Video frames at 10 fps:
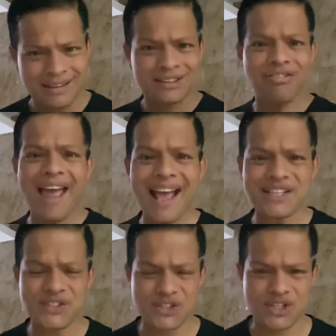
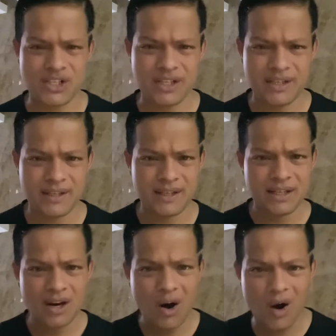thrashed
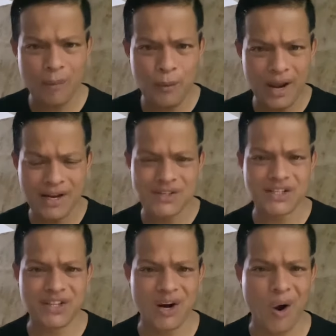their
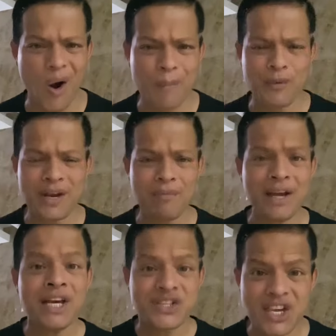opponent by
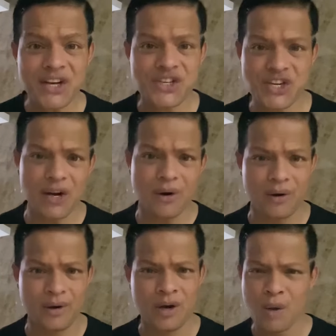
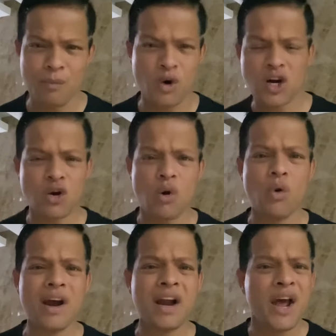6-0. Morocco
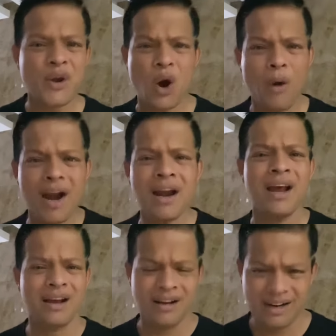were nowhere
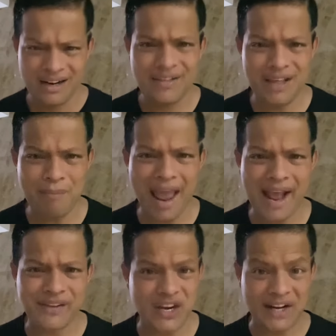in the
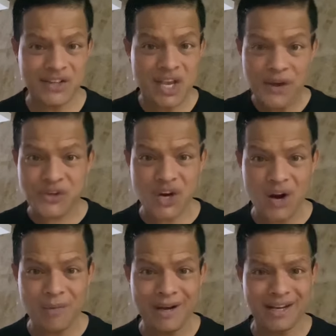match against
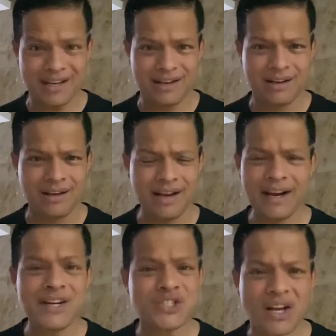Germany.
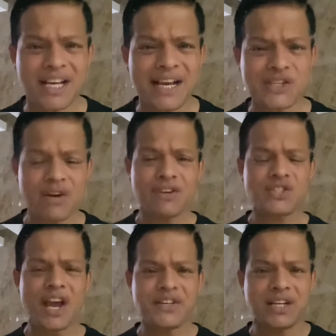And shocking and
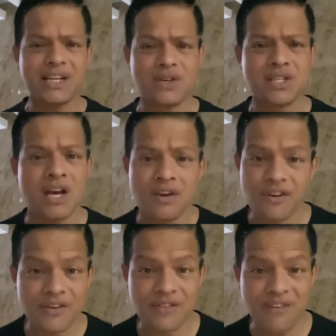devastating news
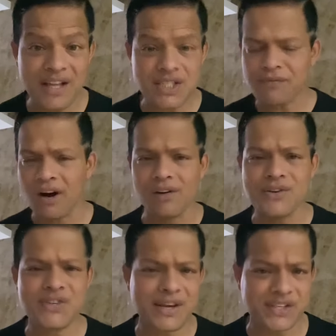for the fans of
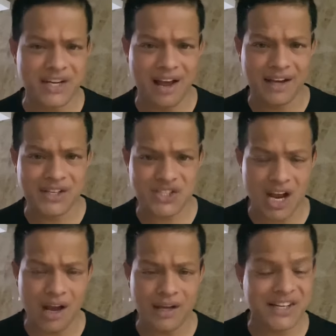Argentina.
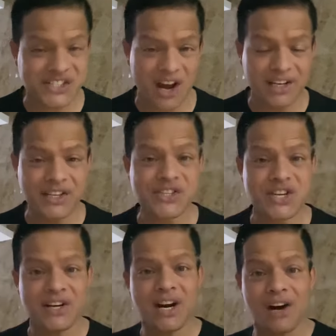Italy
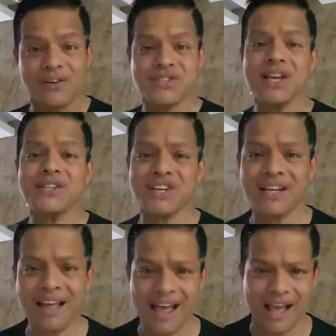stunned
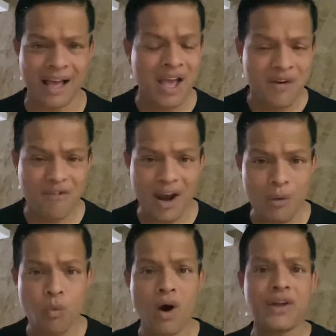Argentina by
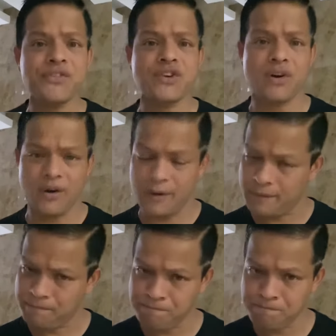1-0.
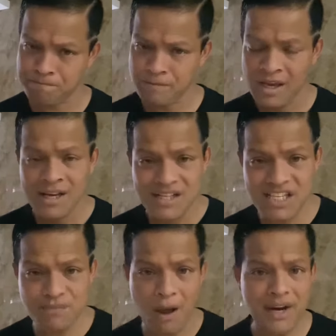
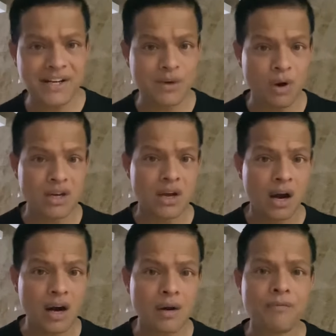Despite it was a
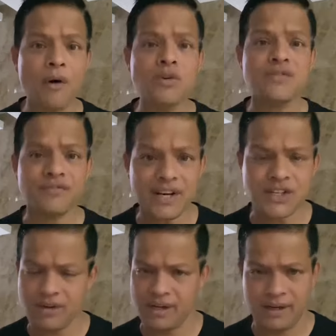hard-fought
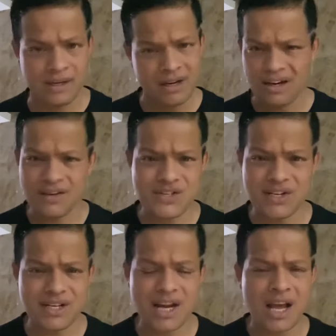victory,
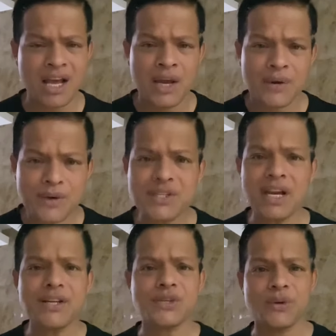Argentina could
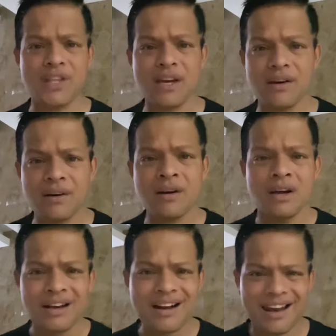not show
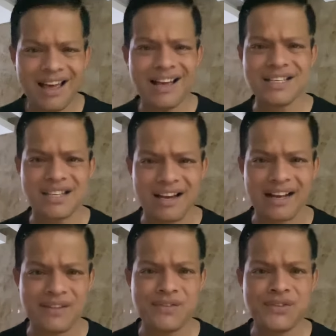their class
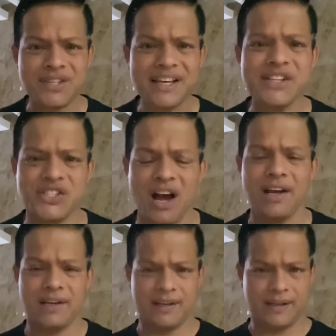against
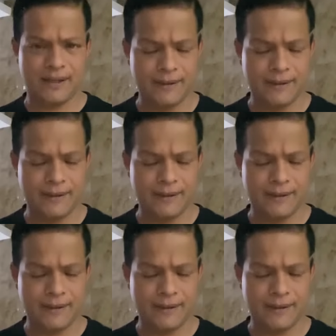Italy.